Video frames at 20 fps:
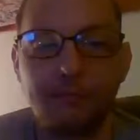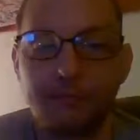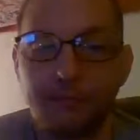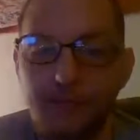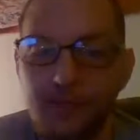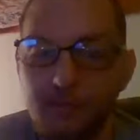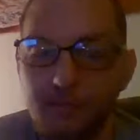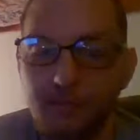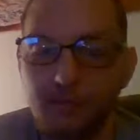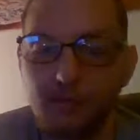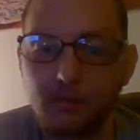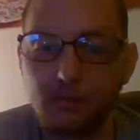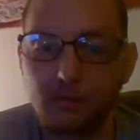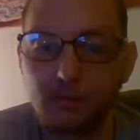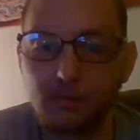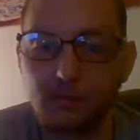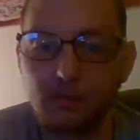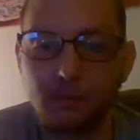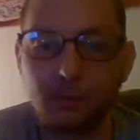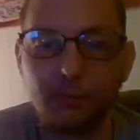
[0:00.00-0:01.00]

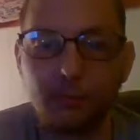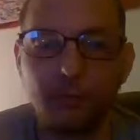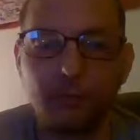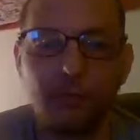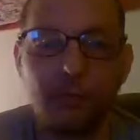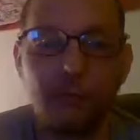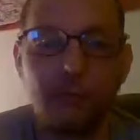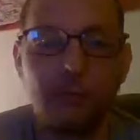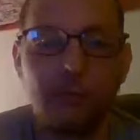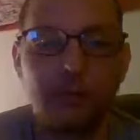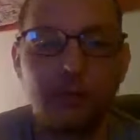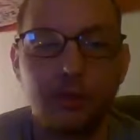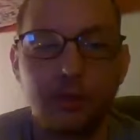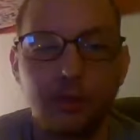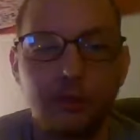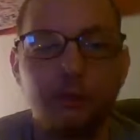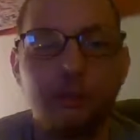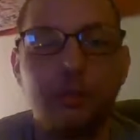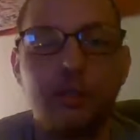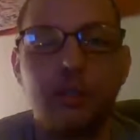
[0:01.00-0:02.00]
favor the Blues
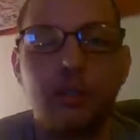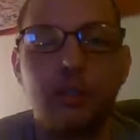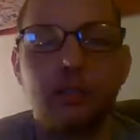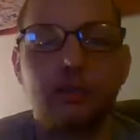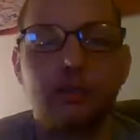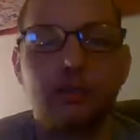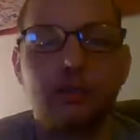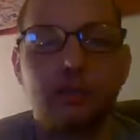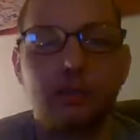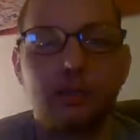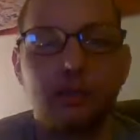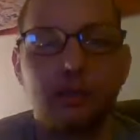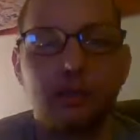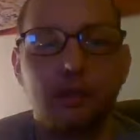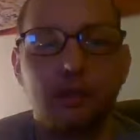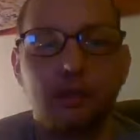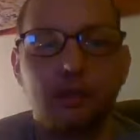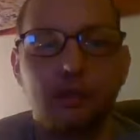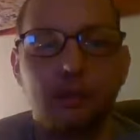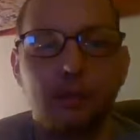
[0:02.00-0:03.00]
just because of
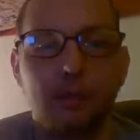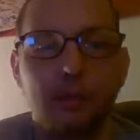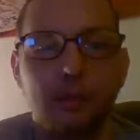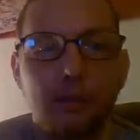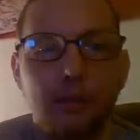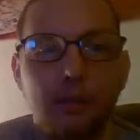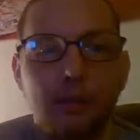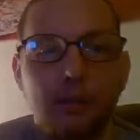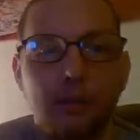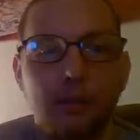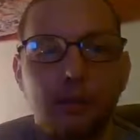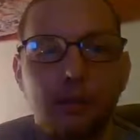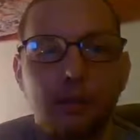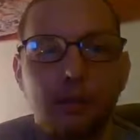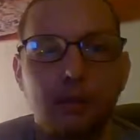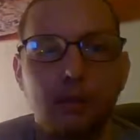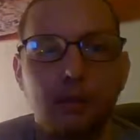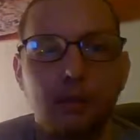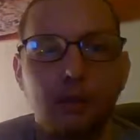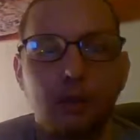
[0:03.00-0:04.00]
their
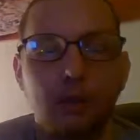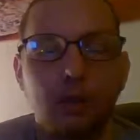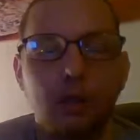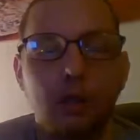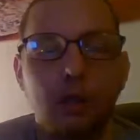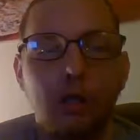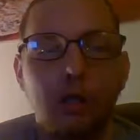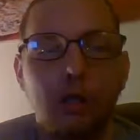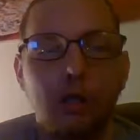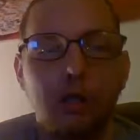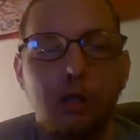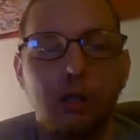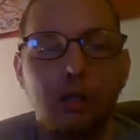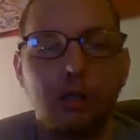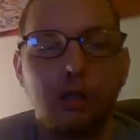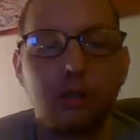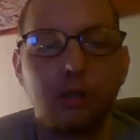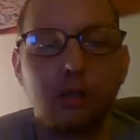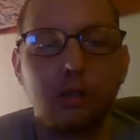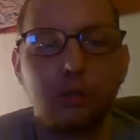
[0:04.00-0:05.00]
long
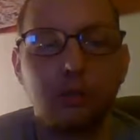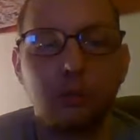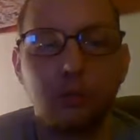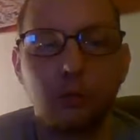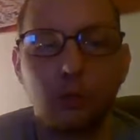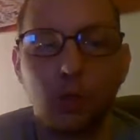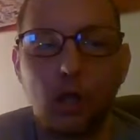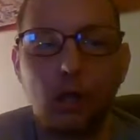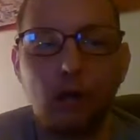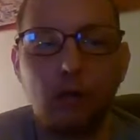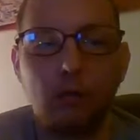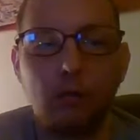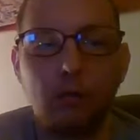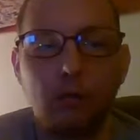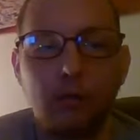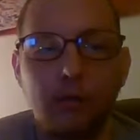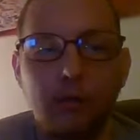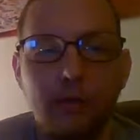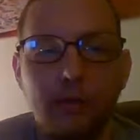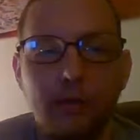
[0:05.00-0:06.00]

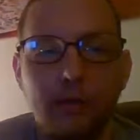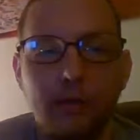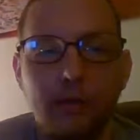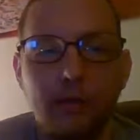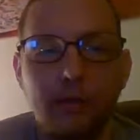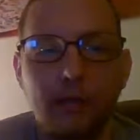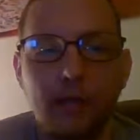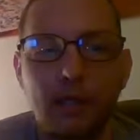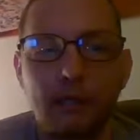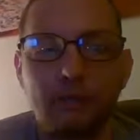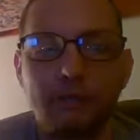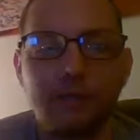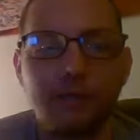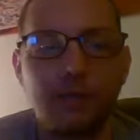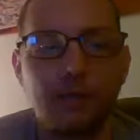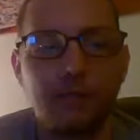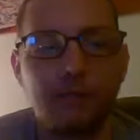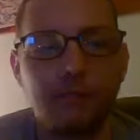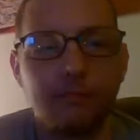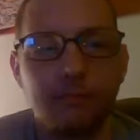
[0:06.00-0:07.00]
drought, and I
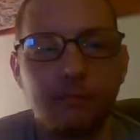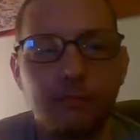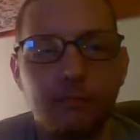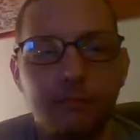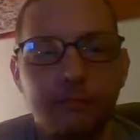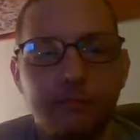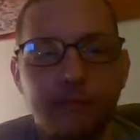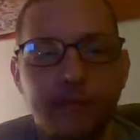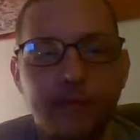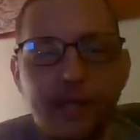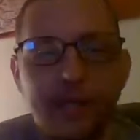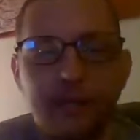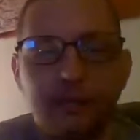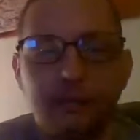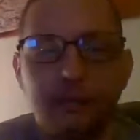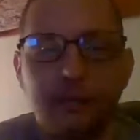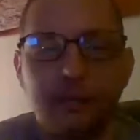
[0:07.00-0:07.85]
feel for their fans